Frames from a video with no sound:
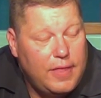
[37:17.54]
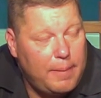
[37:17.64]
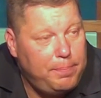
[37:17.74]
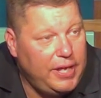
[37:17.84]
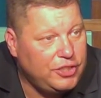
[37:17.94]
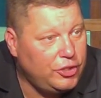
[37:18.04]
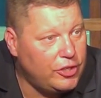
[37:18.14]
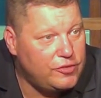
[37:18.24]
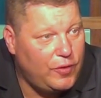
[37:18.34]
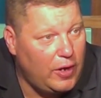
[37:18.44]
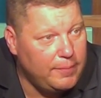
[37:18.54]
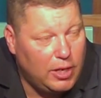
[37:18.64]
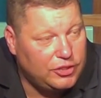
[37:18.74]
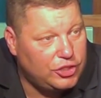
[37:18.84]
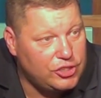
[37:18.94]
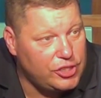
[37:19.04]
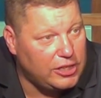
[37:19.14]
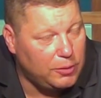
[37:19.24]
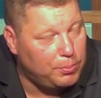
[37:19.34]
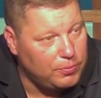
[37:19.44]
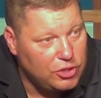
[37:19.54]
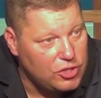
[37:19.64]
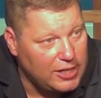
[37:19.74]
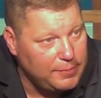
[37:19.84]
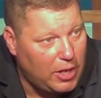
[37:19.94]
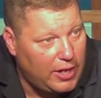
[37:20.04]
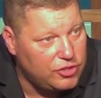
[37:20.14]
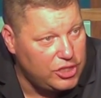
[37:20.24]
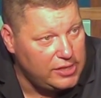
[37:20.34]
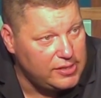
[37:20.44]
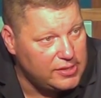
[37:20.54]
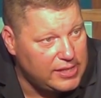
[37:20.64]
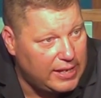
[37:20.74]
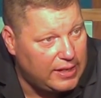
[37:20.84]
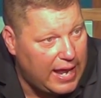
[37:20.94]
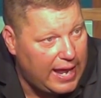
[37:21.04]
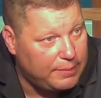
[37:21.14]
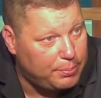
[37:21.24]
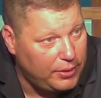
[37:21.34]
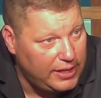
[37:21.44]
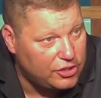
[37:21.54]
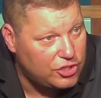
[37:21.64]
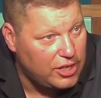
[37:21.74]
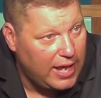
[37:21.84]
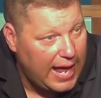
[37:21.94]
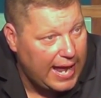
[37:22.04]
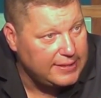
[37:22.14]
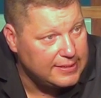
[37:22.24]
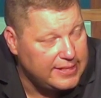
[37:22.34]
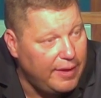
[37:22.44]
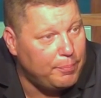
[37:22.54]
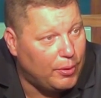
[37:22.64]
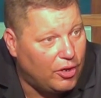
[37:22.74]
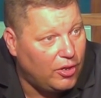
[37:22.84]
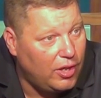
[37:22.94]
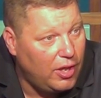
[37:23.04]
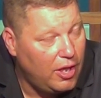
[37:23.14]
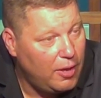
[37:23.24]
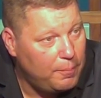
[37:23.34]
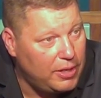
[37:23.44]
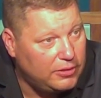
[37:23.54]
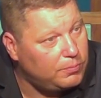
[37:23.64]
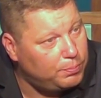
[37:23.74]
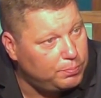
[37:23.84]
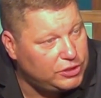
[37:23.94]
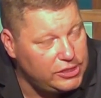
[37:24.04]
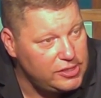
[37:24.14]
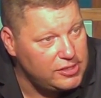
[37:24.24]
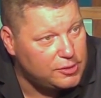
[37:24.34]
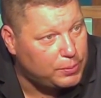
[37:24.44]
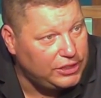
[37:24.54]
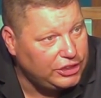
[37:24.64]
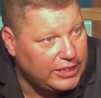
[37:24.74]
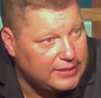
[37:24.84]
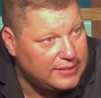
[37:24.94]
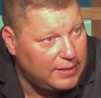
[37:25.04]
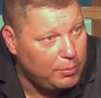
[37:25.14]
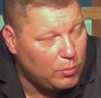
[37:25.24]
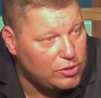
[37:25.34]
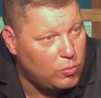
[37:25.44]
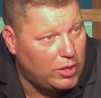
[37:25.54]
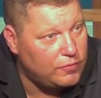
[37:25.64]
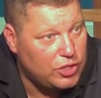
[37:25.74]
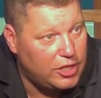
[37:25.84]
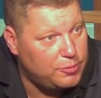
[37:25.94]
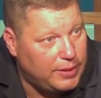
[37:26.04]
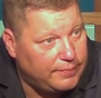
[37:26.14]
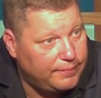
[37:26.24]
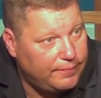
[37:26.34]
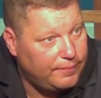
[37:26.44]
That picture is very much just like we talk about how Jesus had, had preached at the temple, but Jesus' preaching at the temple was one of judgment,